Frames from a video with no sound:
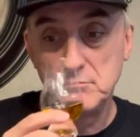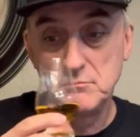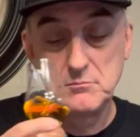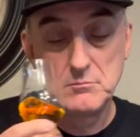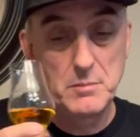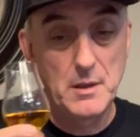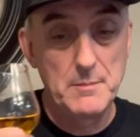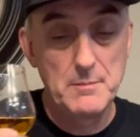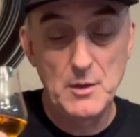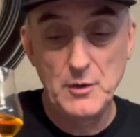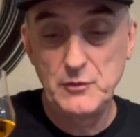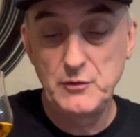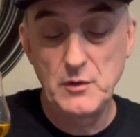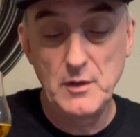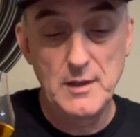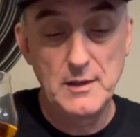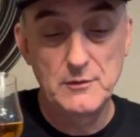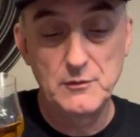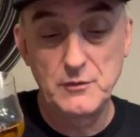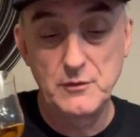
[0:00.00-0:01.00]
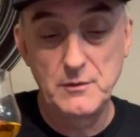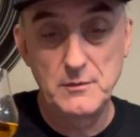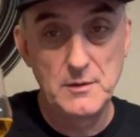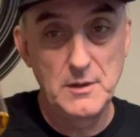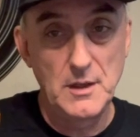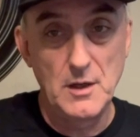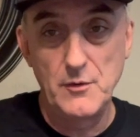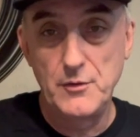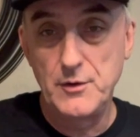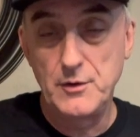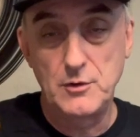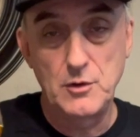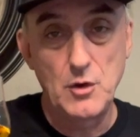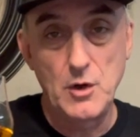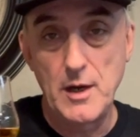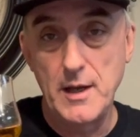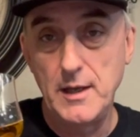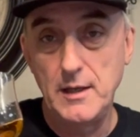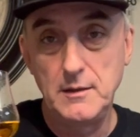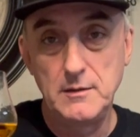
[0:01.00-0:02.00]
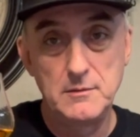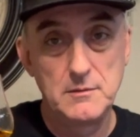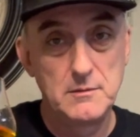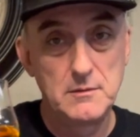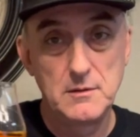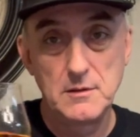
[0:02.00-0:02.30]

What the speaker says: but mostly it's, you know, their grain.